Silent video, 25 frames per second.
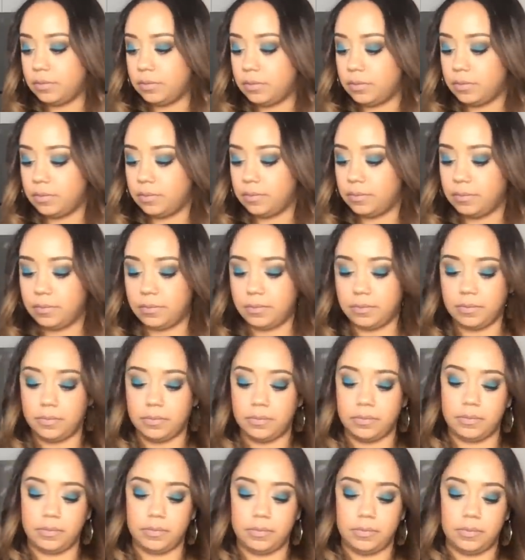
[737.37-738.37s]

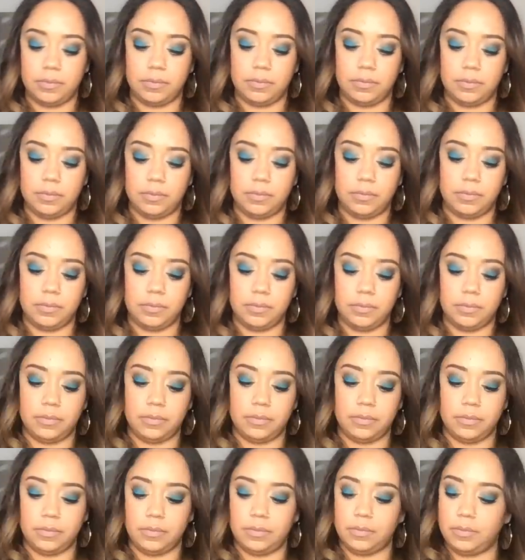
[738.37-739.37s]

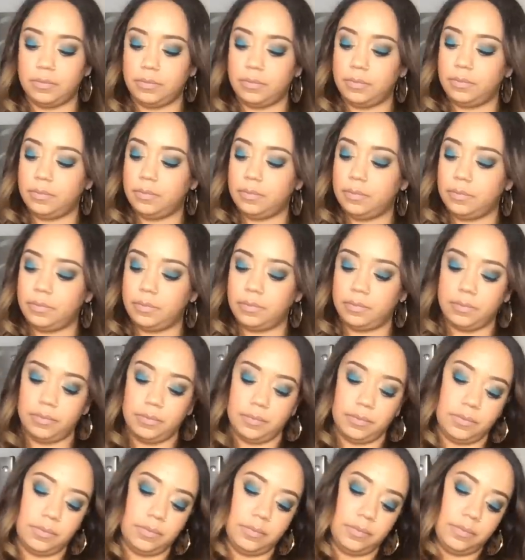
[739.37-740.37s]

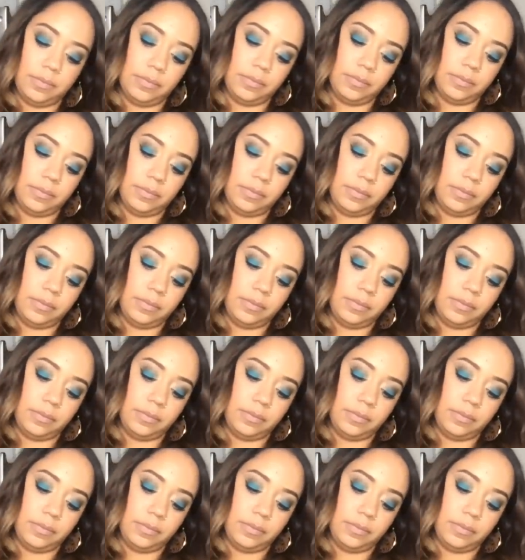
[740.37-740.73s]
[no speech]